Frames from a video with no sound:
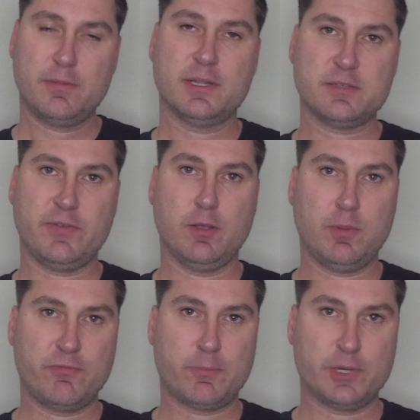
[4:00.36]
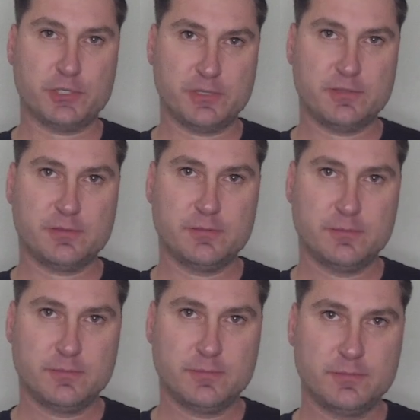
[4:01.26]
that's available for purchase.
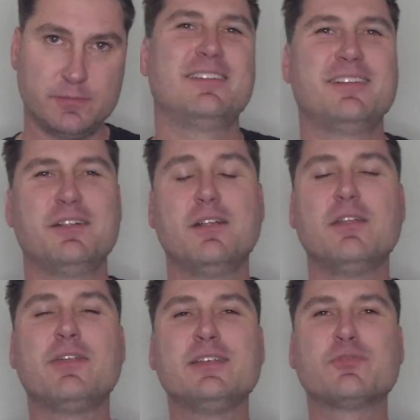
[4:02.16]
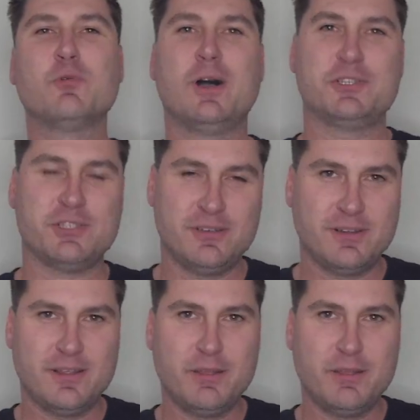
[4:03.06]
Thanks for watching.